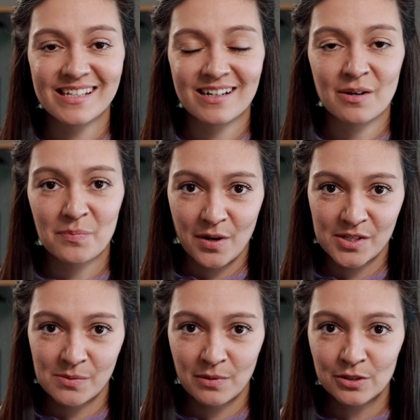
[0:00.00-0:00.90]
are
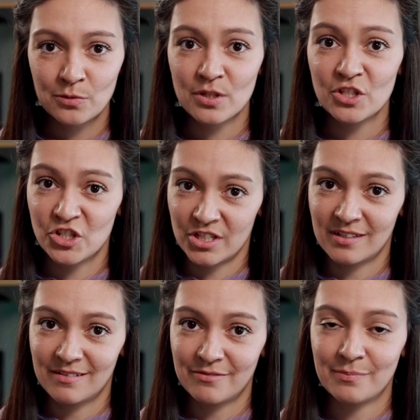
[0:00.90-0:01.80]
possible to
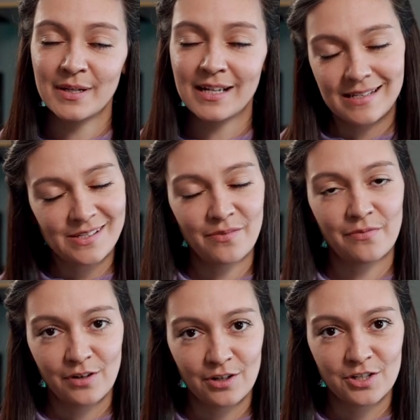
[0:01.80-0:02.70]
achieve because of
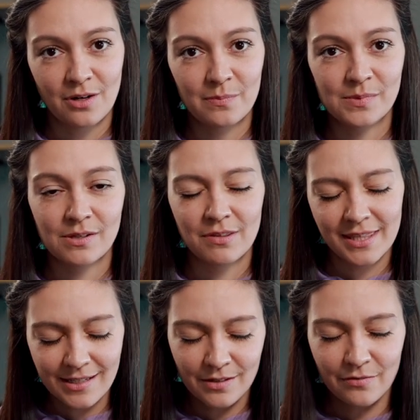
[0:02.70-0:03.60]
Photoshop. So
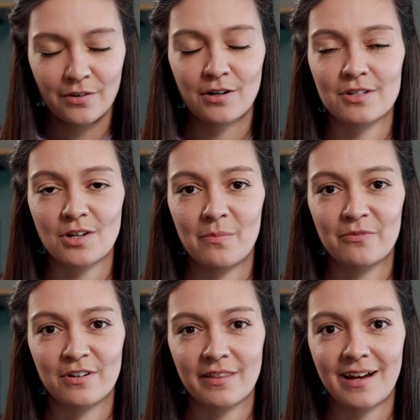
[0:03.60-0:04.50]
thank you, Photoshop,
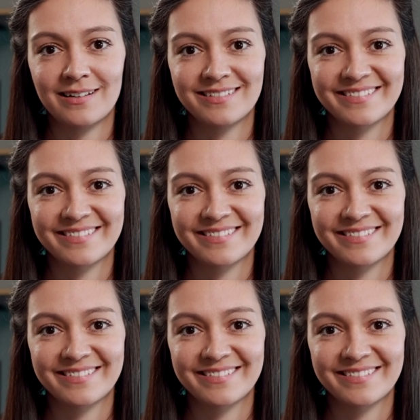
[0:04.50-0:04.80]
for that.